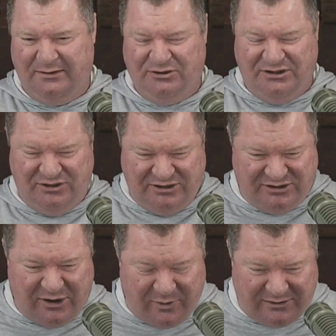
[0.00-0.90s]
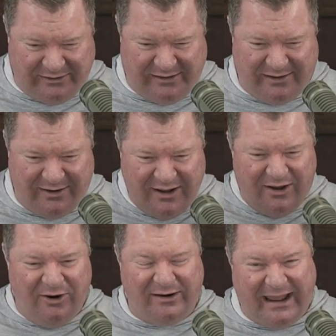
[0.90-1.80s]
Just so we're clear here,
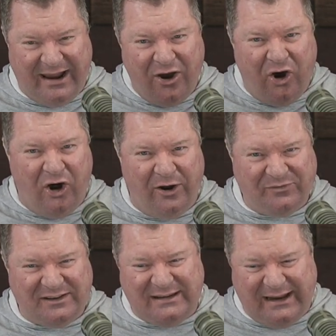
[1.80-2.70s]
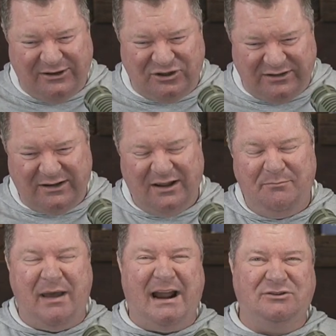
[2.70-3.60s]
okay, off the tangent,
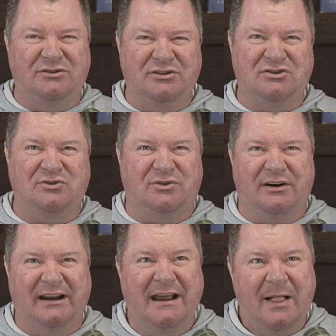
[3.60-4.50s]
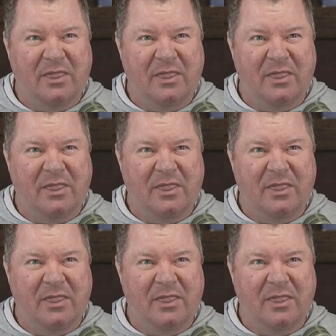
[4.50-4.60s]
back to the story.